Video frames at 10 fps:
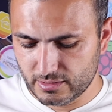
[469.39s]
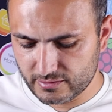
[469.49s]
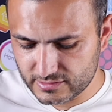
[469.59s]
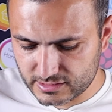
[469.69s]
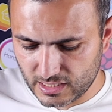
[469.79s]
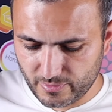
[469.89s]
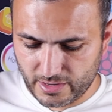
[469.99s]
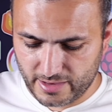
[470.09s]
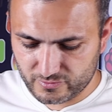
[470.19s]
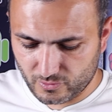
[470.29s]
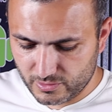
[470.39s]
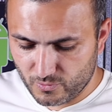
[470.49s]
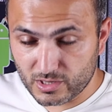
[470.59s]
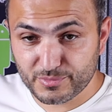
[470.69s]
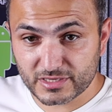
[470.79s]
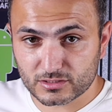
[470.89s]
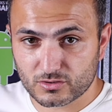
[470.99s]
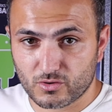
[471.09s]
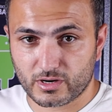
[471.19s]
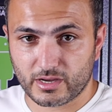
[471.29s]
This cable has only 1 meter
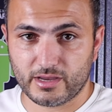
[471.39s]
long,